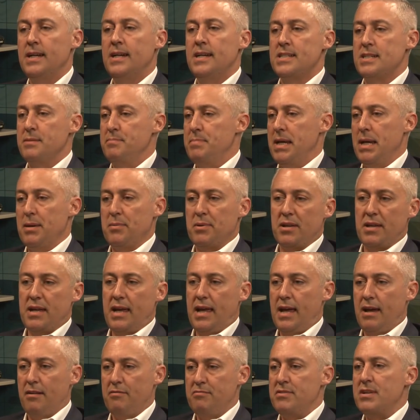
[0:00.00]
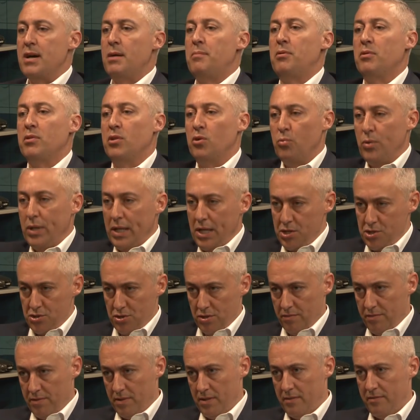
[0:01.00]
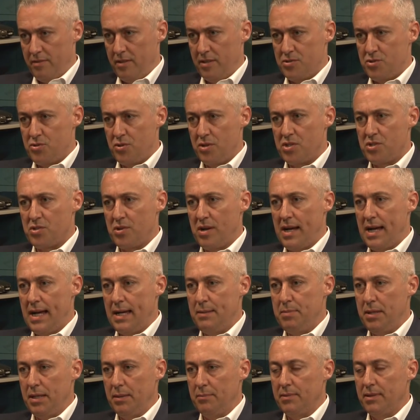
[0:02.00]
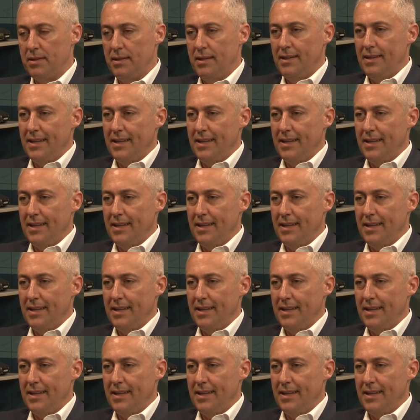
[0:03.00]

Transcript: to be able to have double the reach of, of a traditional high beam.